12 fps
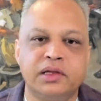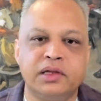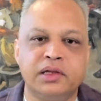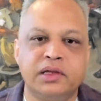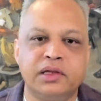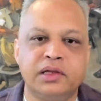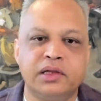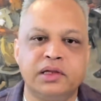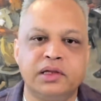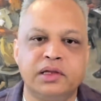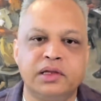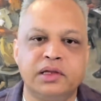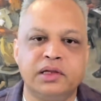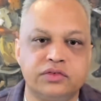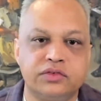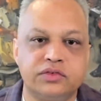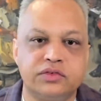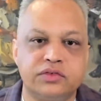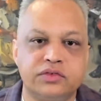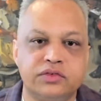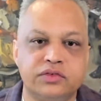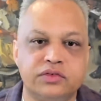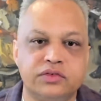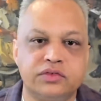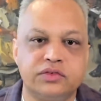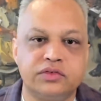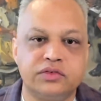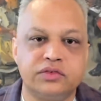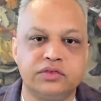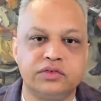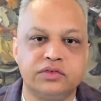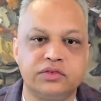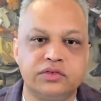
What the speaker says: to love themselves? For most of you, that's what you